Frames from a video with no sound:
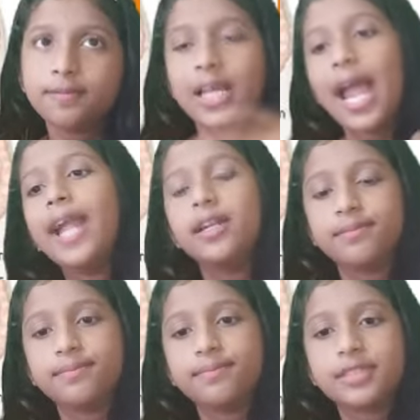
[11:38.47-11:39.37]
end.
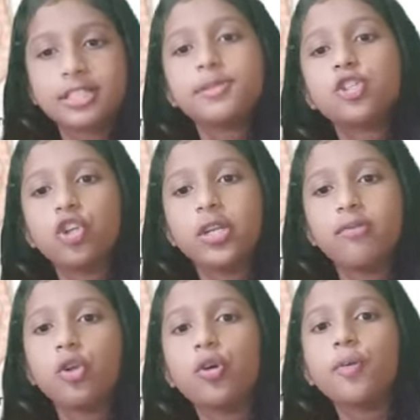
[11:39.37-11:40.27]
That much only
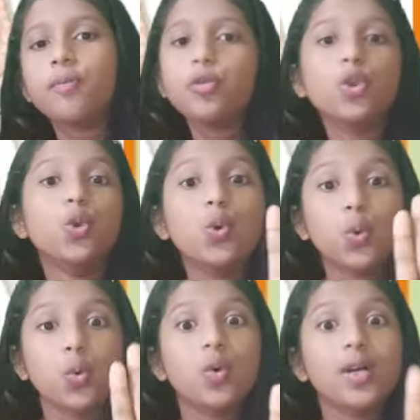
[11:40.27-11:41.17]
we know.
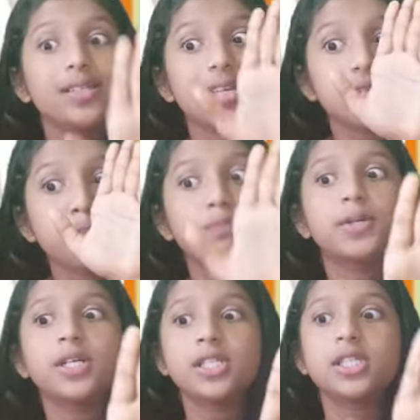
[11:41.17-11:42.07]
No, it has a
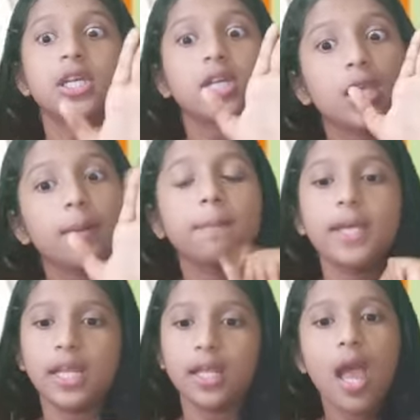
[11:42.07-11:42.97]
particular
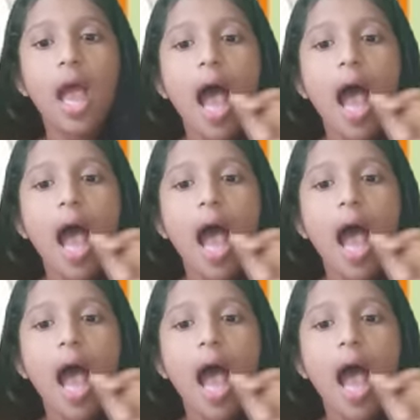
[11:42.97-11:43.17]
meaning.